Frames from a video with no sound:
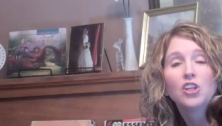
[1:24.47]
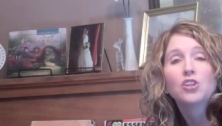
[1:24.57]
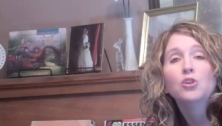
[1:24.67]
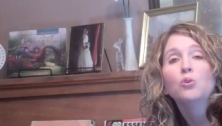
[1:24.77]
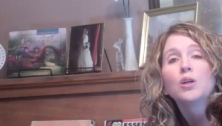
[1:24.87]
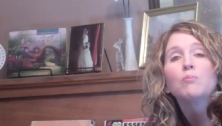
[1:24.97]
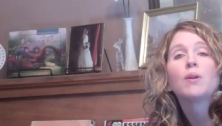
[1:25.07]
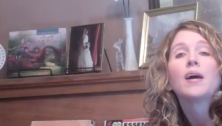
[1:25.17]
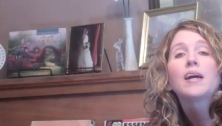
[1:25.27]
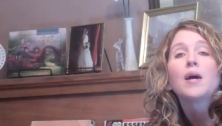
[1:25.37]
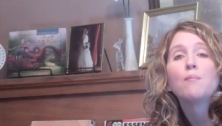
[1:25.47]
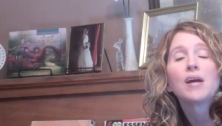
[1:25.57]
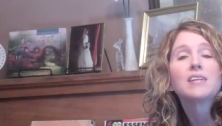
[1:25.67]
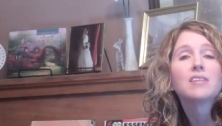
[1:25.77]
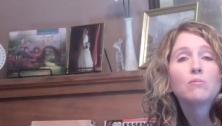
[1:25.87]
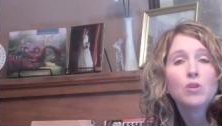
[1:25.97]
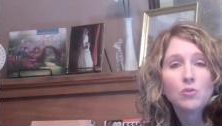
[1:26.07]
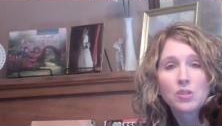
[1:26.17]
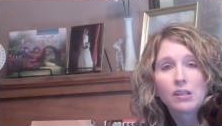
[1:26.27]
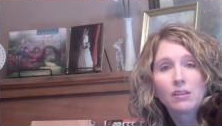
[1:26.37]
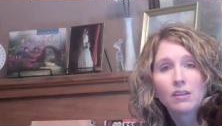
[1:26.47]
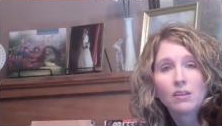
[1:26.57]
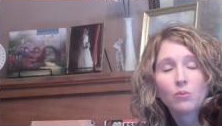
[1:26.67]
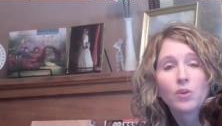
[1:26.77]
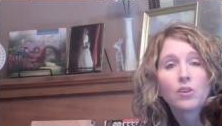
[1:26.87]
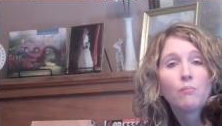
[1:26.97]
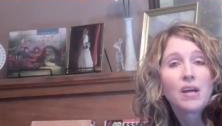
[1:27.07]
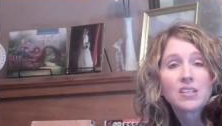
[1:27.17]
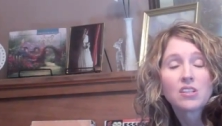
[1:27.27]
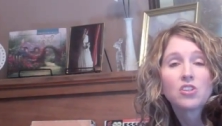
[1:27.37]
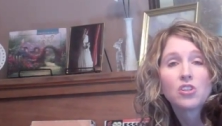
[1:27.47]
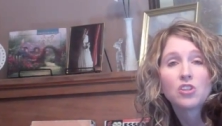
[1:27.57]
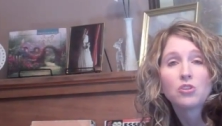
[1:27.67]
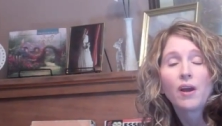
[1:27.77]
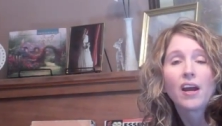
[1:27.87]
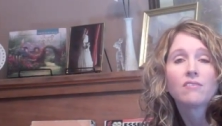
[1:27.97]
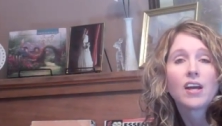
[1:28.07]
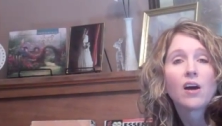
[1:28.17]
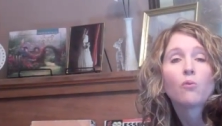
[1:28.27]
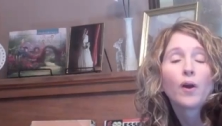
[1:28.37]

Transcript: You can play amazing music with the message that you have now,